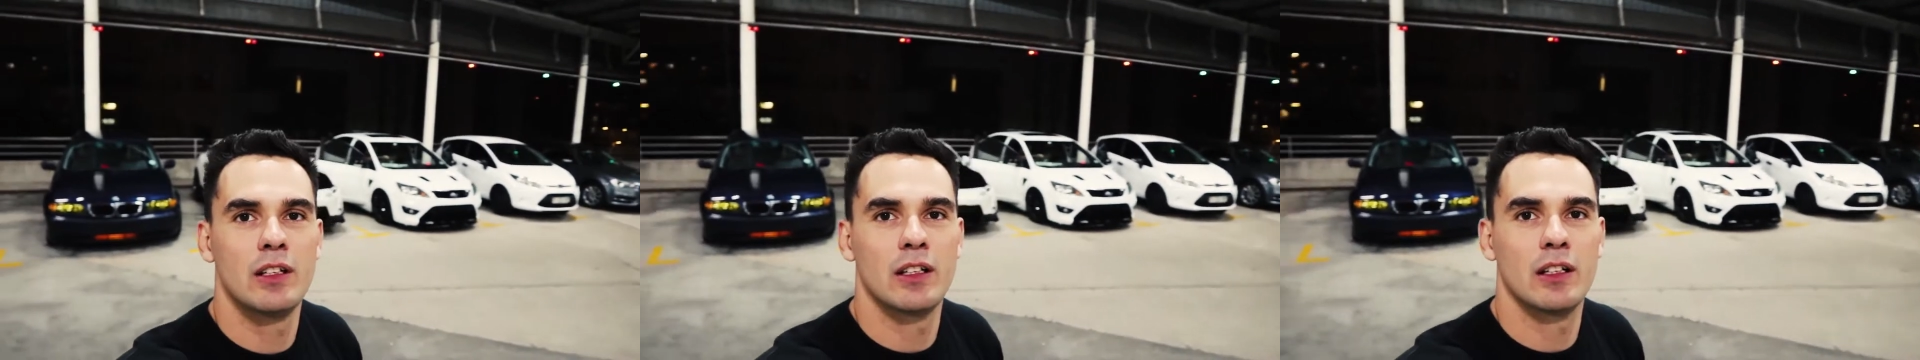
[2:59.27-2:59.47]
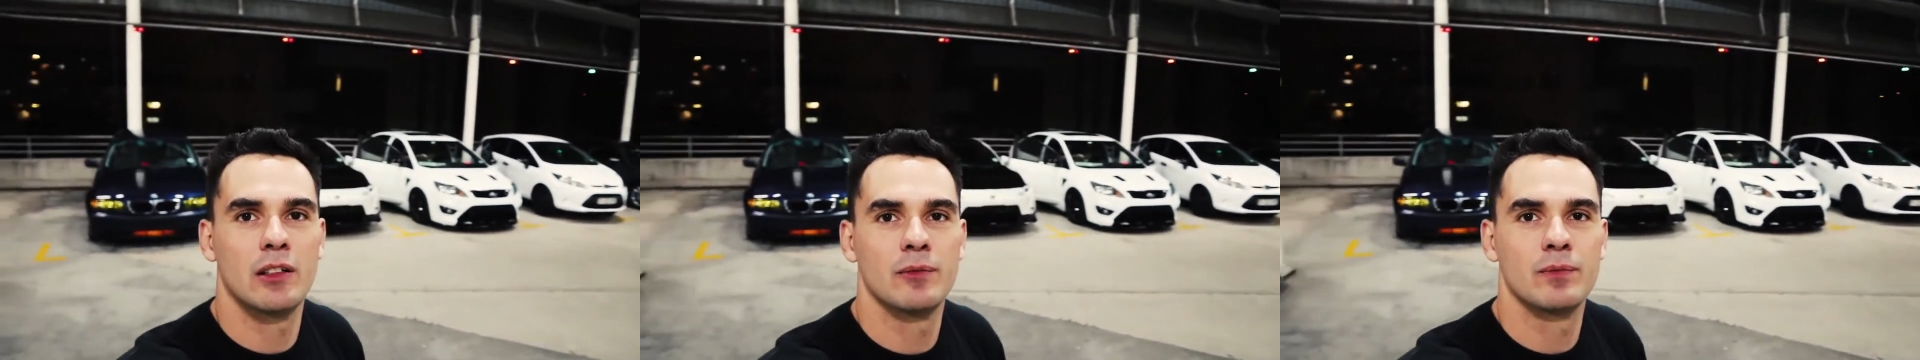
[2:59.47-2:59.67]

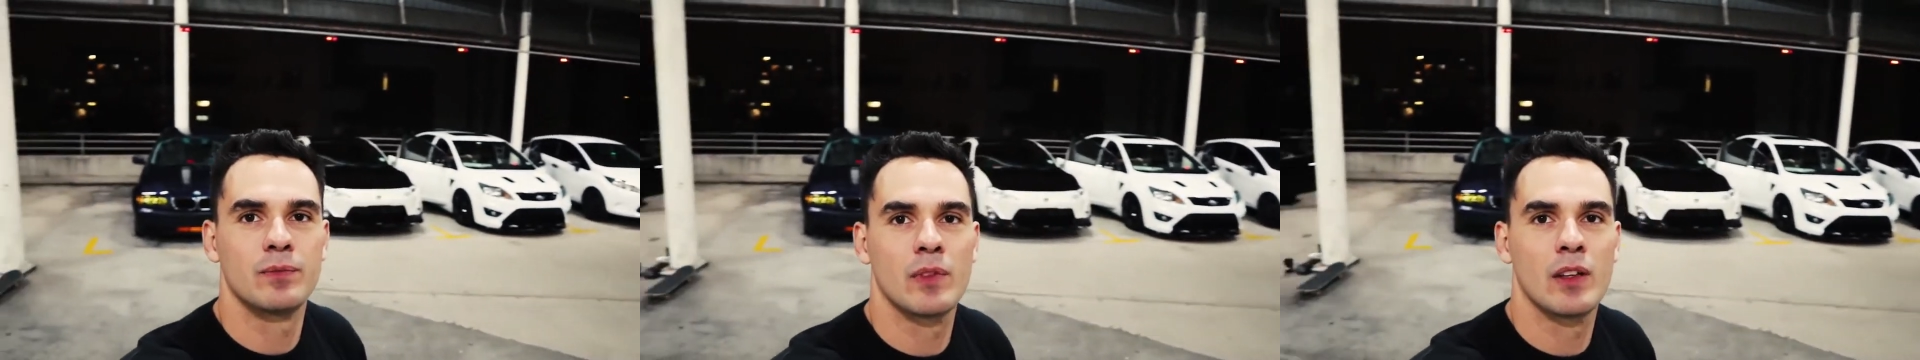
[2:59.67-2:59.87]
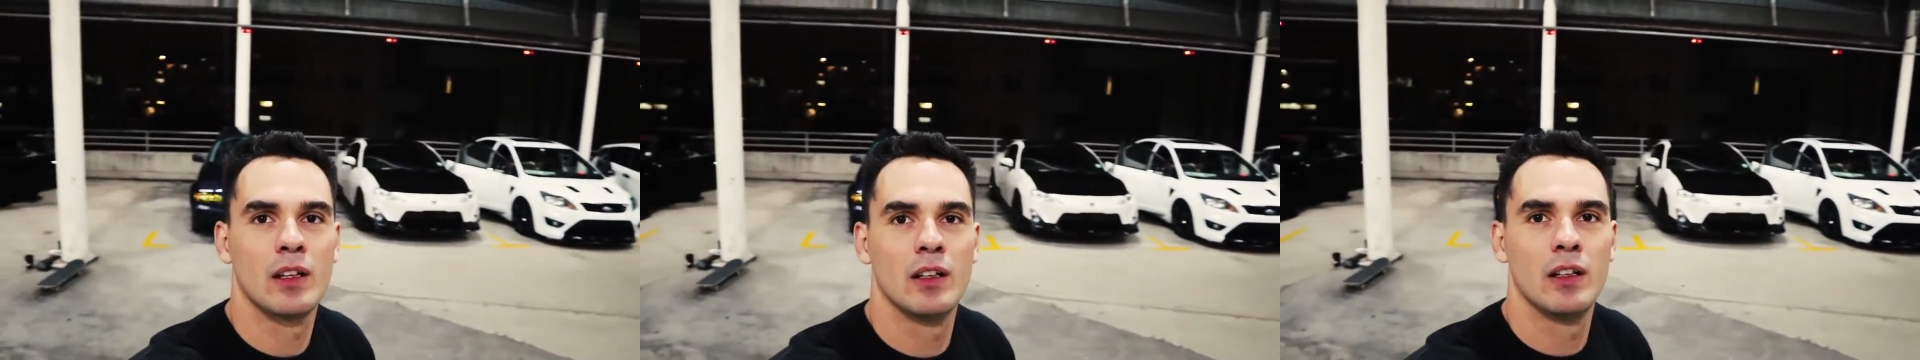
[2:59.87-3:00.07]
here.
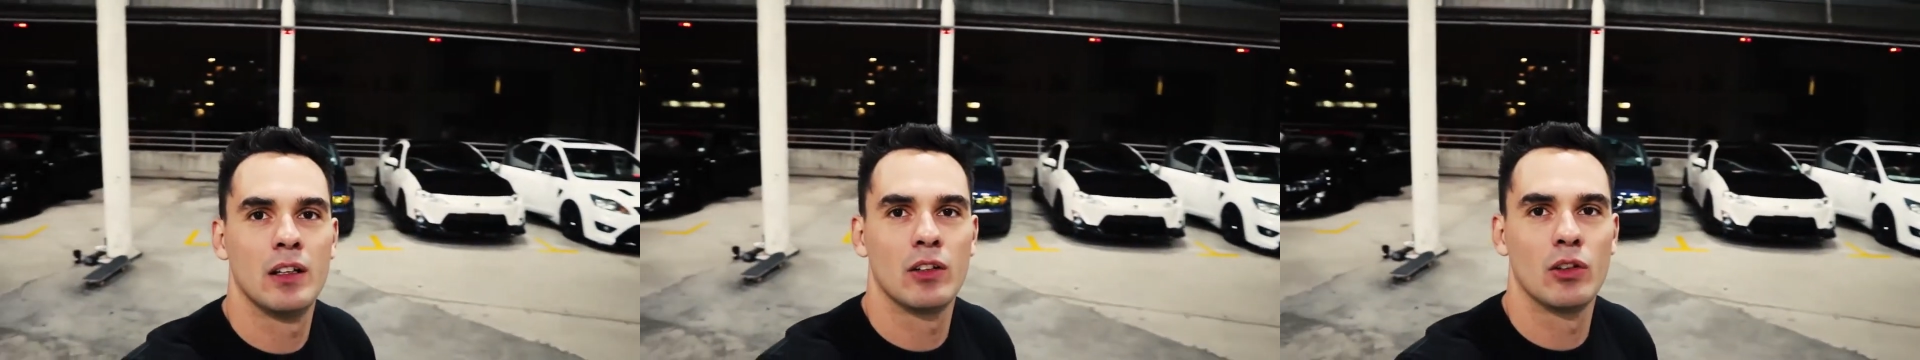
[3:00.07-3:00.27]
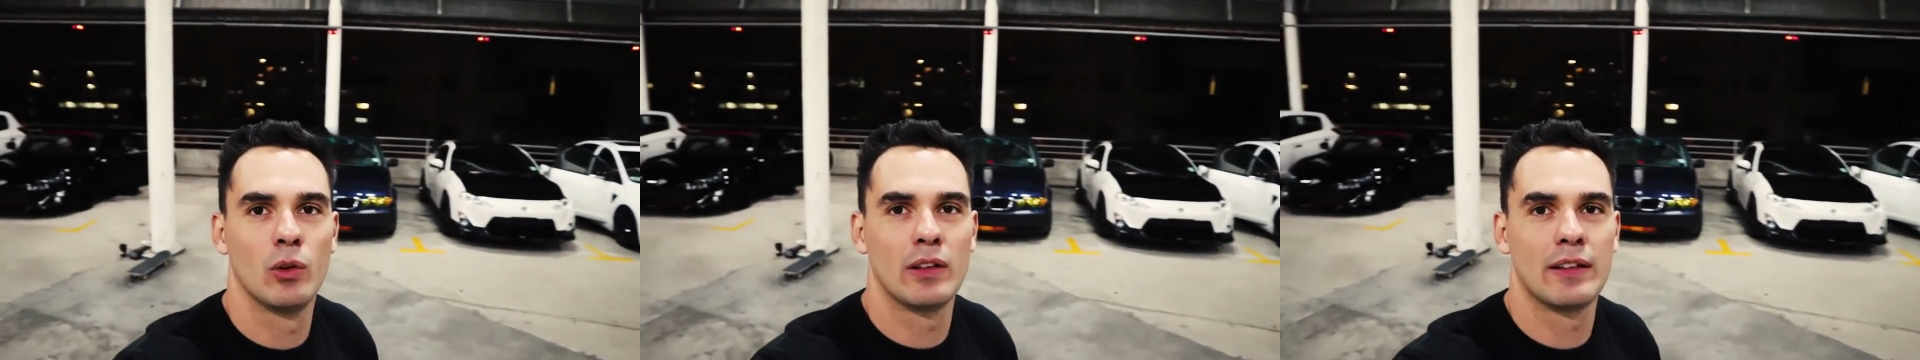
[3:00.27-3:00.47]

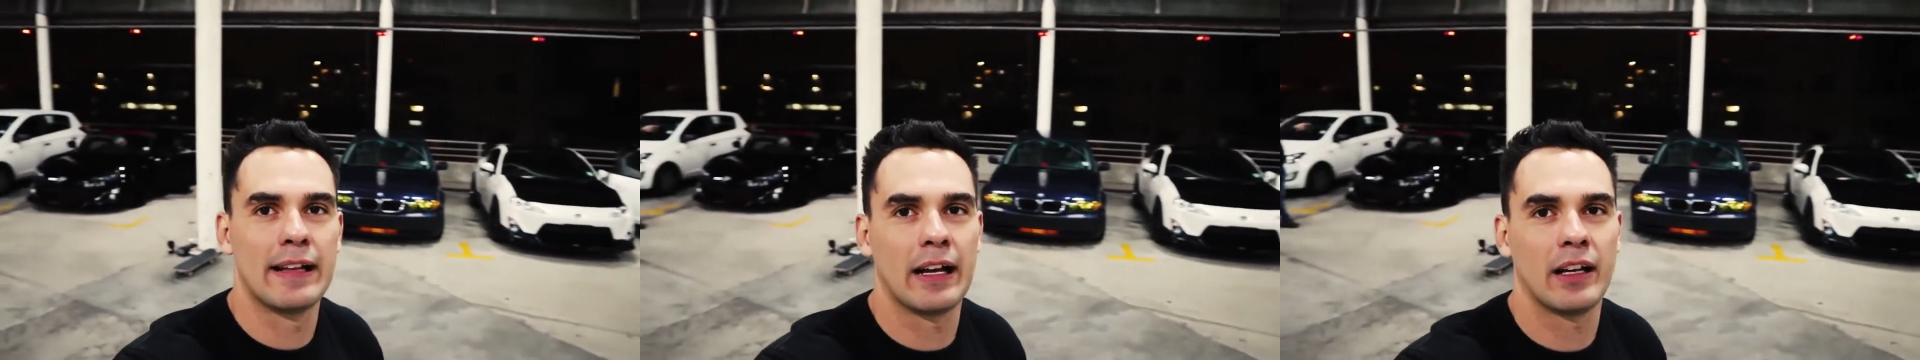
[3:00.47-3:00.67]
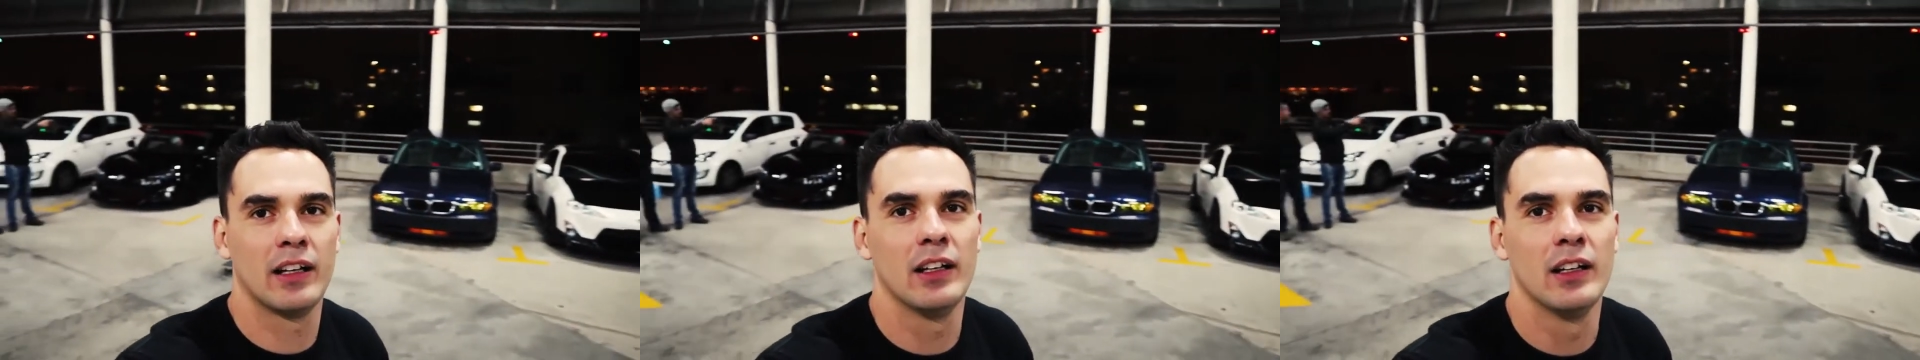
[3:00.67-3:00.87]
Always
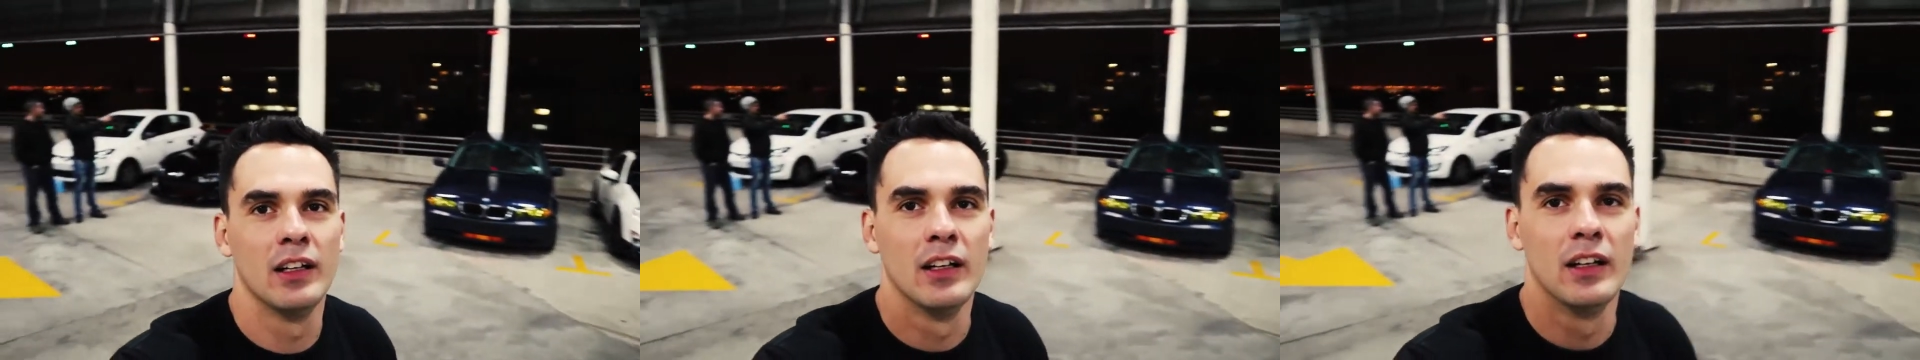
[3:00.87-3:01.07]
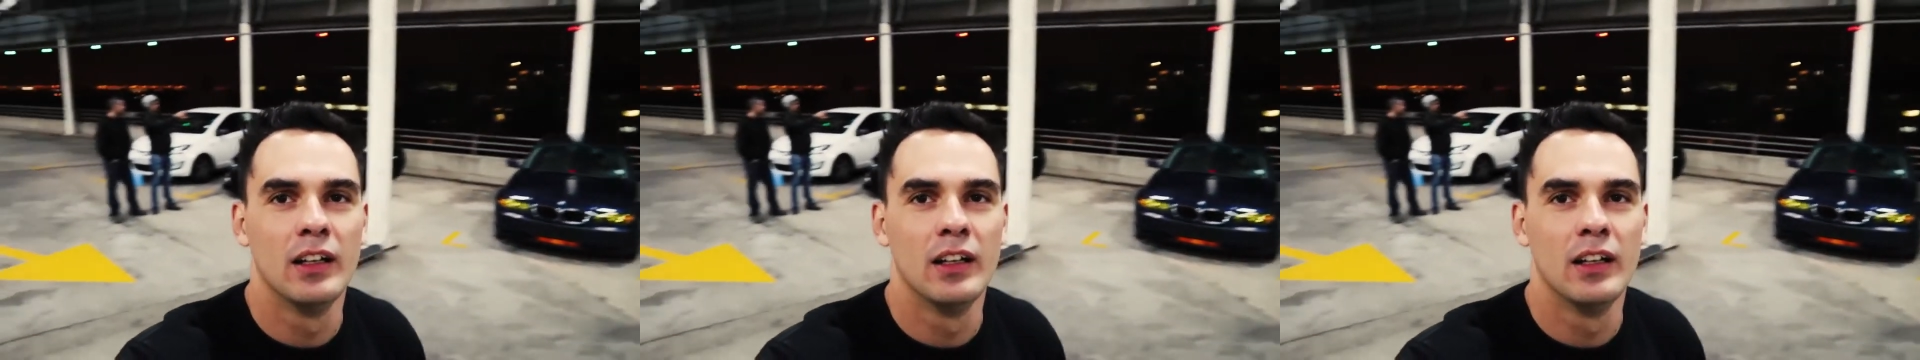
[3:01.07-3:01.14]
lacquer.